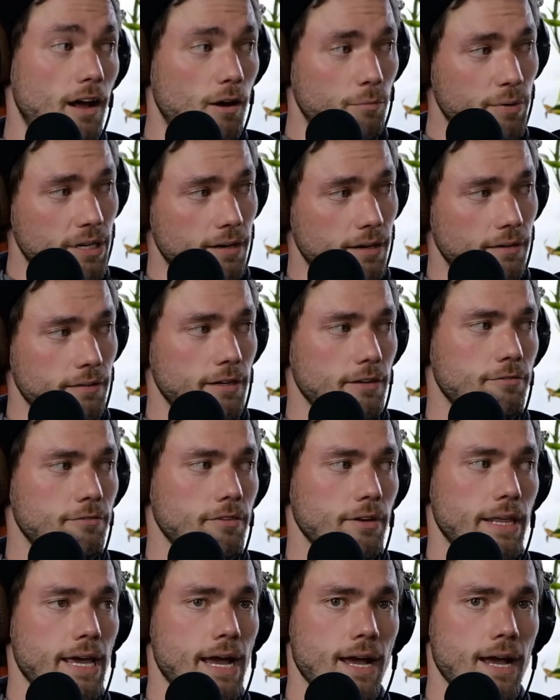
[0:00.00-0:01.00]
And I'll be down
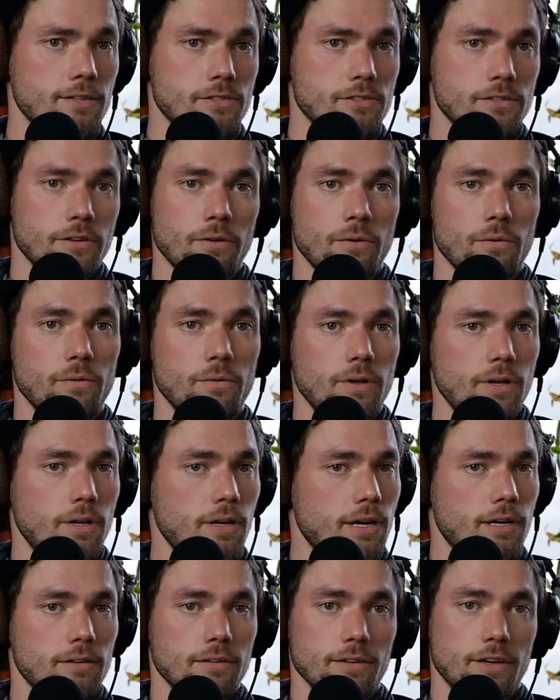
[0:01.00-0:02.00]
there for that. So
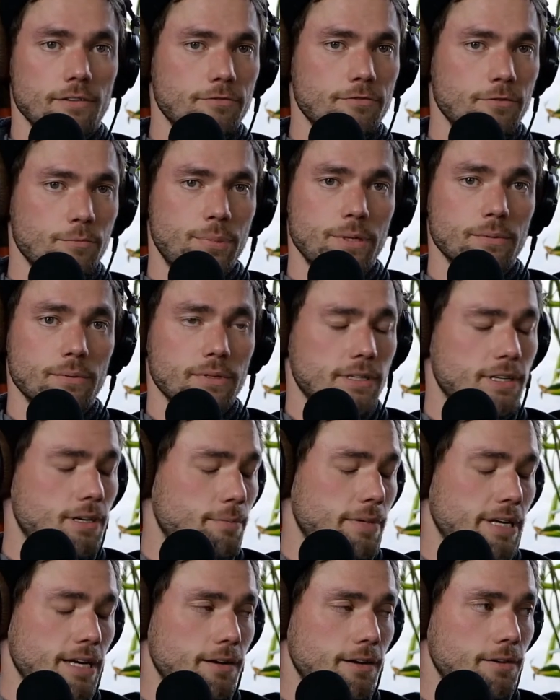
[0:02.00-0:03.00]
I'd love for people to
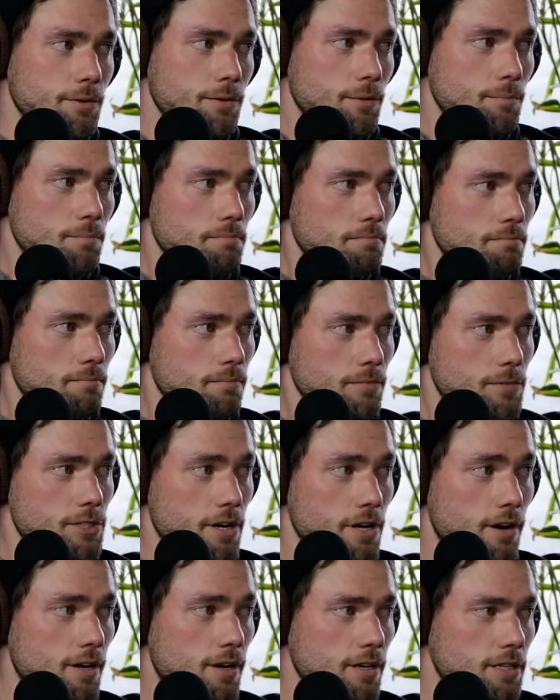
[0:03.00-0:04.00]
come down and
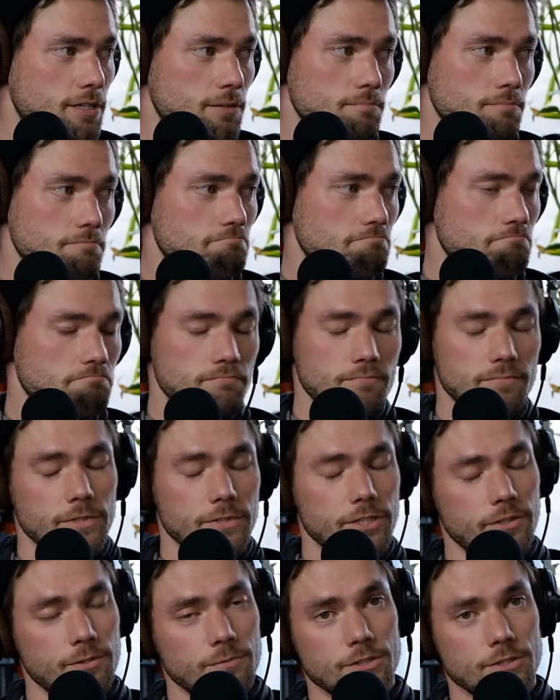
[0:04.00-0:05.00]
talk and,
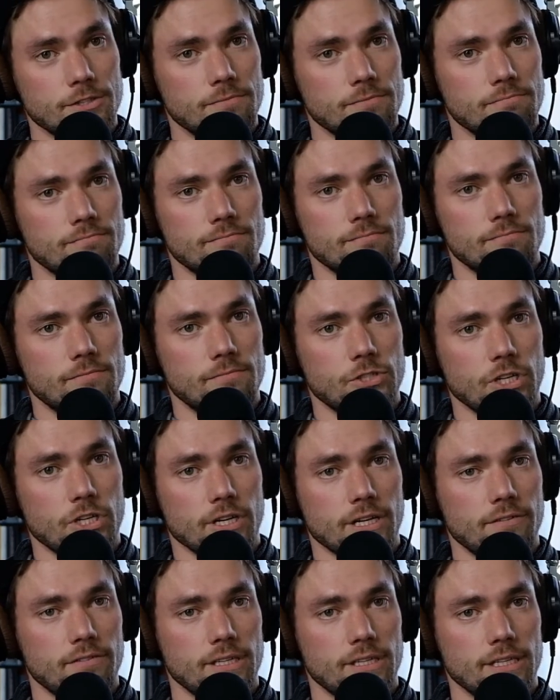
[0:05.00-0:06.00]
you know, just
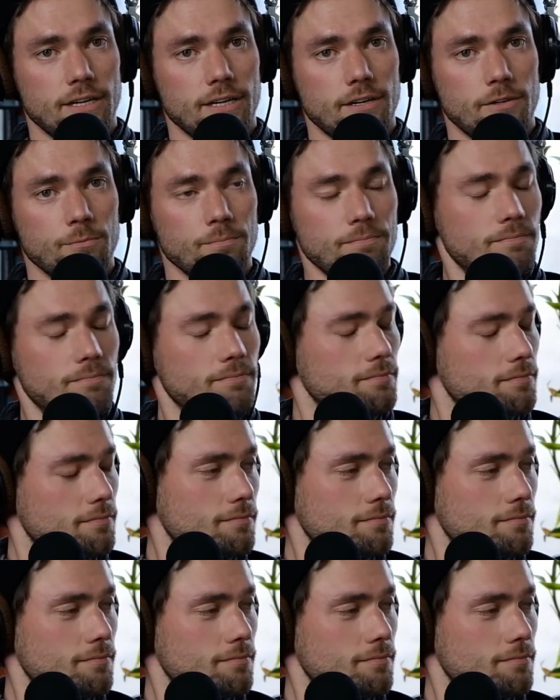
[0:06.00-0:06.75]
check everything out.